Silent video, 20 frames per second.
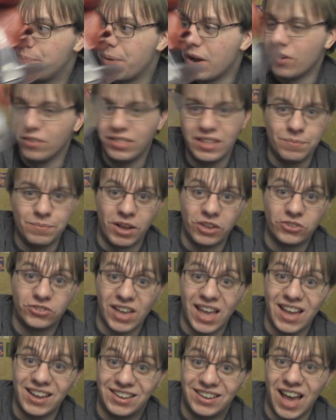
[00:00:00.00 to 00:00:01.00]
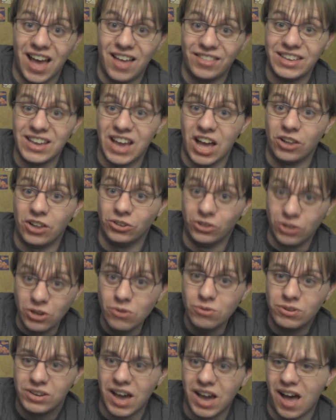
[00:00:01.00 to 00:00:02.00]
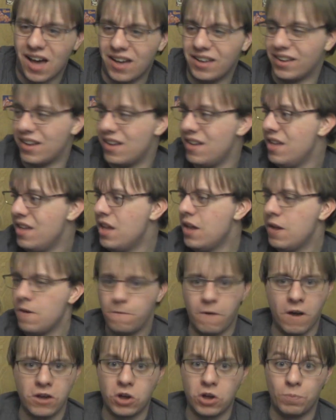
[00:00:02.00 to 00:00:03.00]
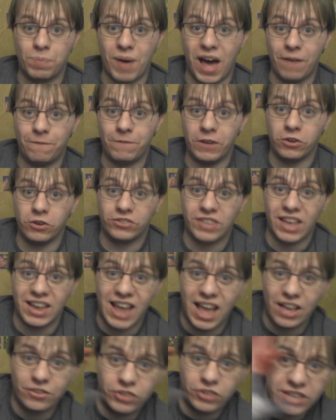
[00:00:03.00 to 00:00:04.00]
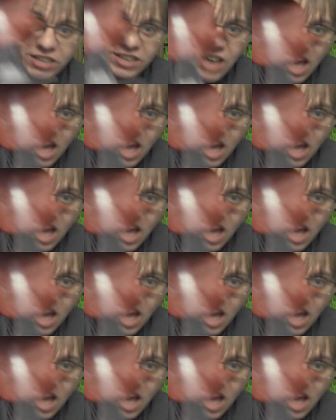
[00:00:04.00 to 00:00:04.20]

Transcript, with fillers: apparently much like the Luke Funko Pop figures that I actually